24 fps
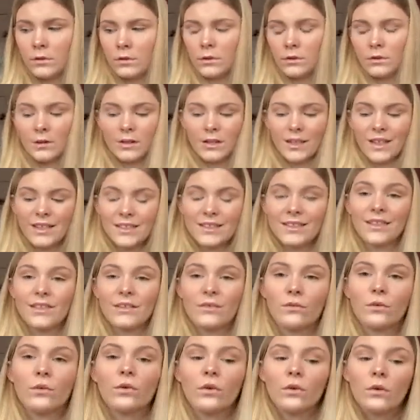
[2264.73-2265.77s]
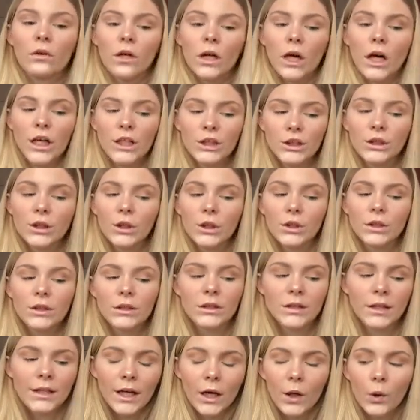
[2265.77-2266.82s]
That is it for eyeshadows. So
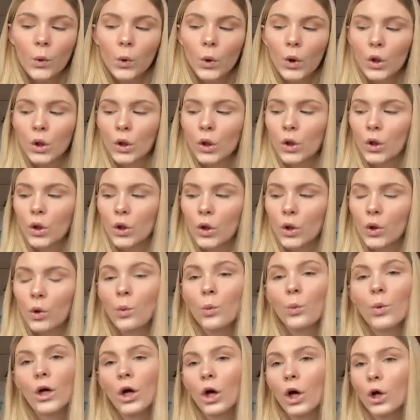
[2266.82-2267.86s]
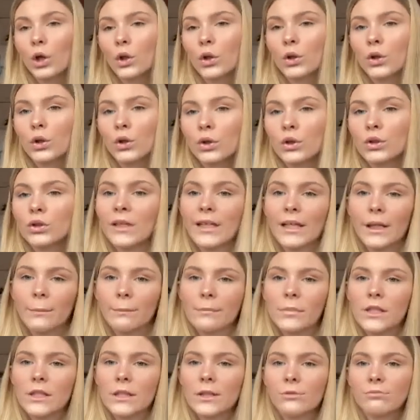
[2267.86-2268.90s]
now we're going on to lips.